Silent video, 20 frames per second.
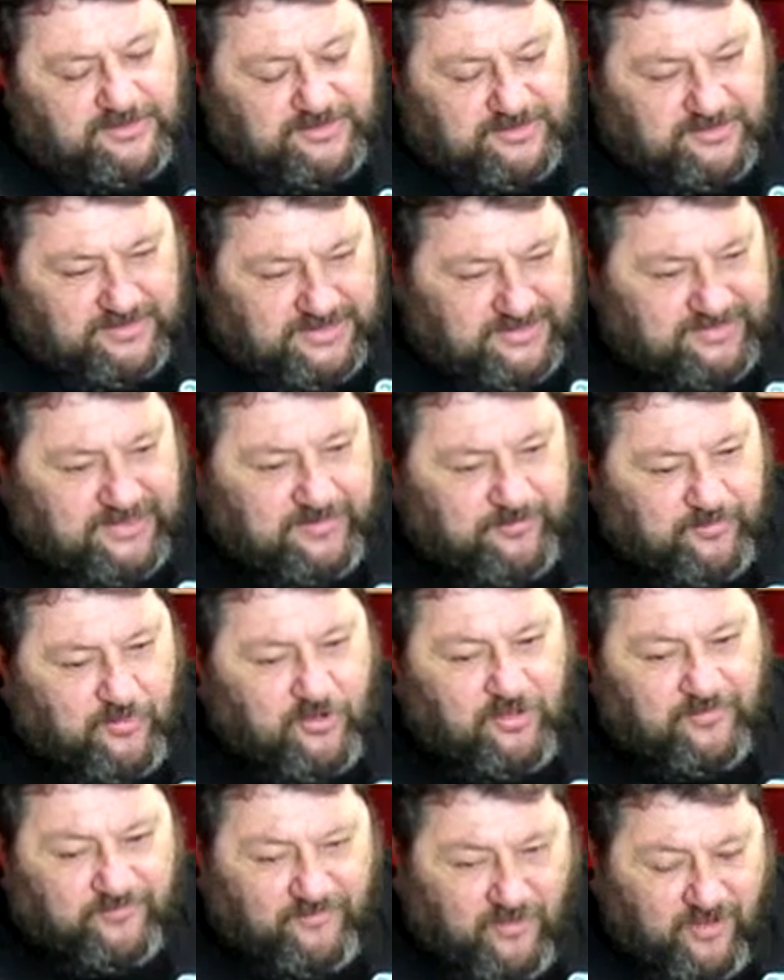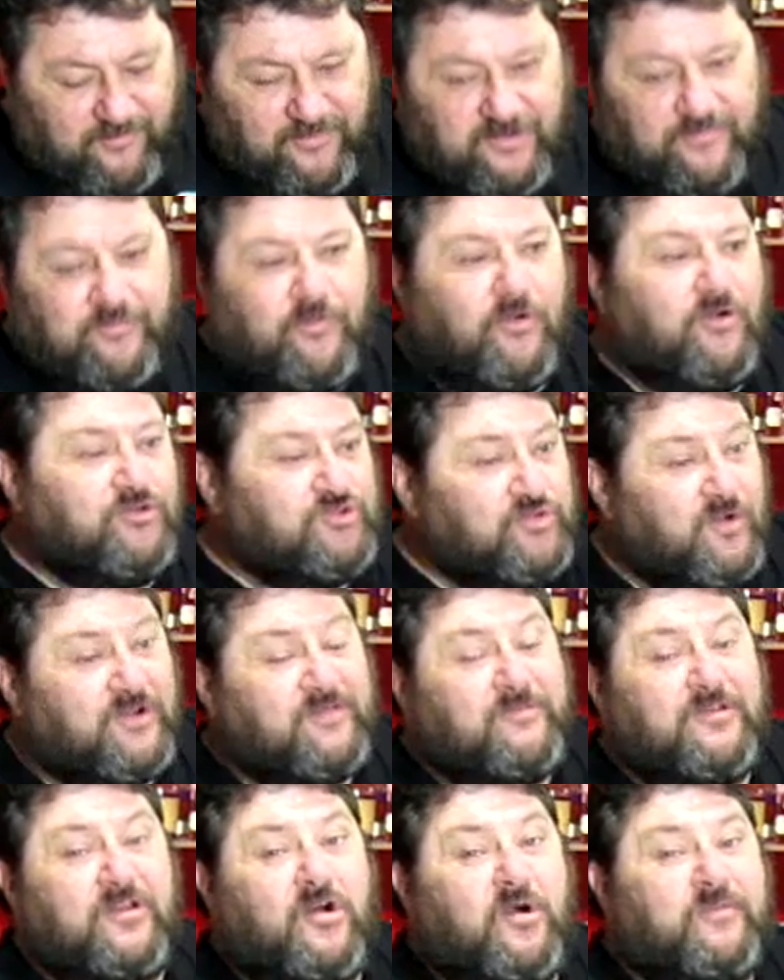get that boil, five minute boil, 20
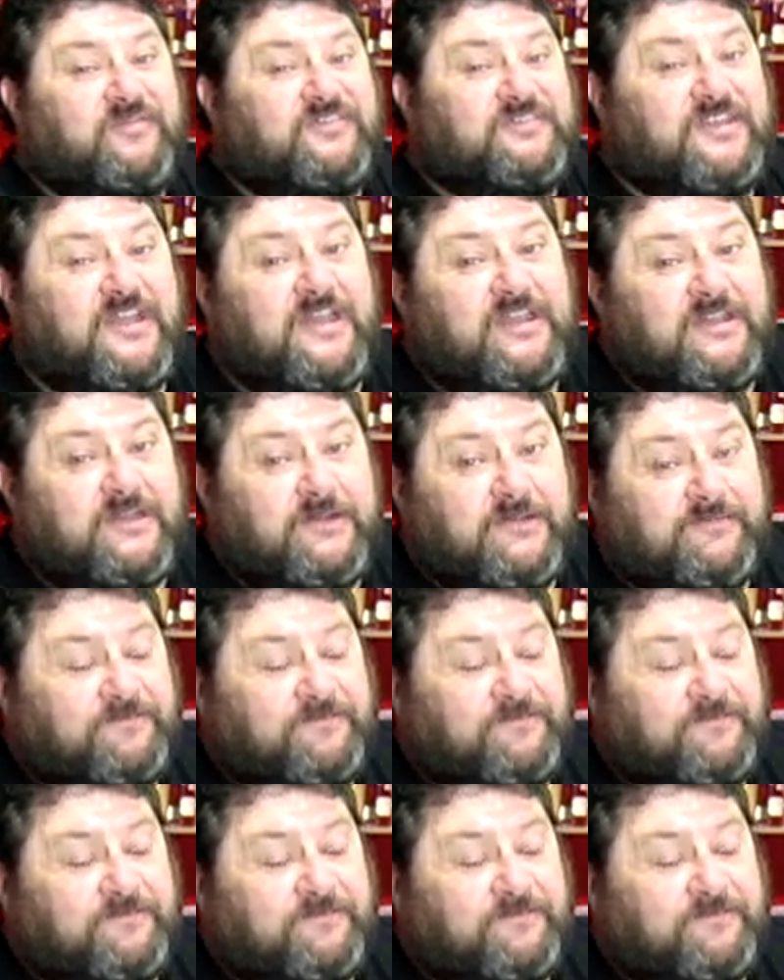minute hop stand,